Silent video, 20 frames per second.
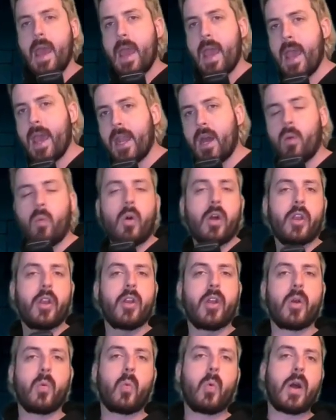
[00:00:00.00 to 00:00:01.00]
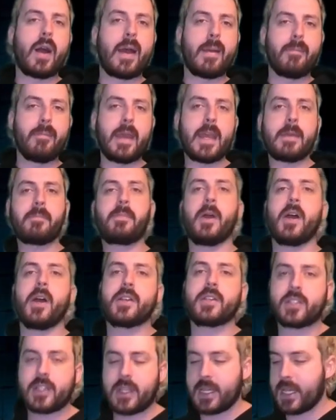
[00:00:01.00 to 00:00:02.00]
And I want to know why. Me
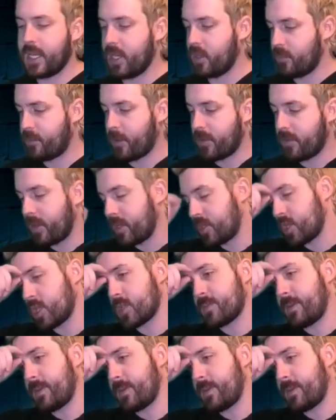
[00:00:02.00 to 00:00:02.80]
personally, it'll probably just be